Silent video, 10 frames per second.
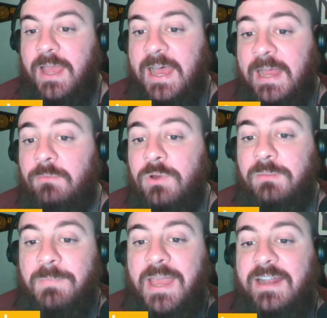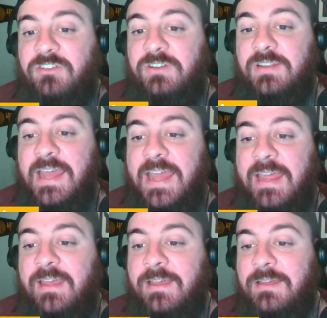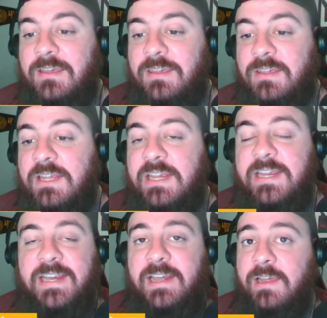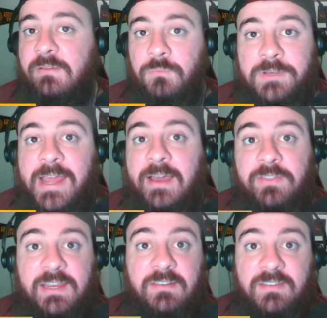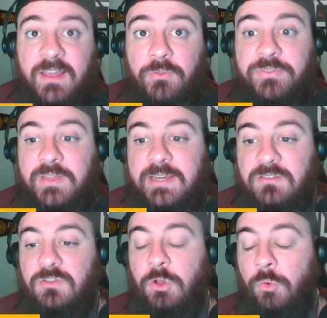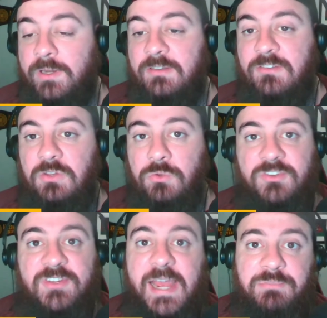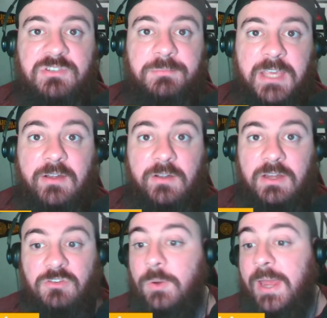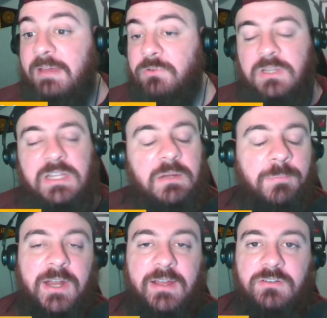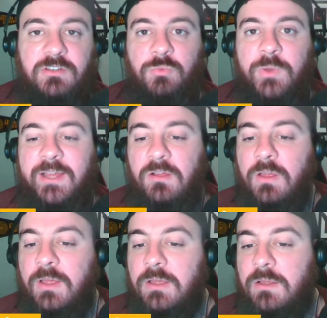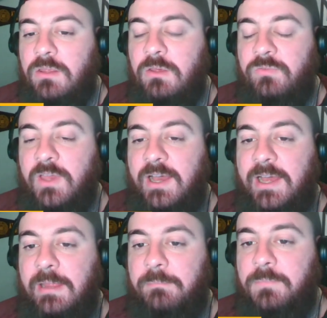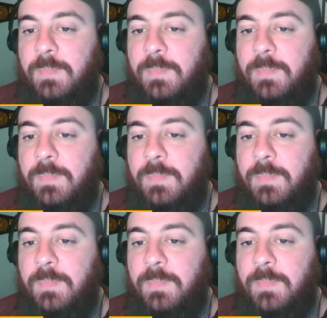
I would imagine that he, now that he's healthy, is going to sap some carries. You have Raleek Brown as well. You've got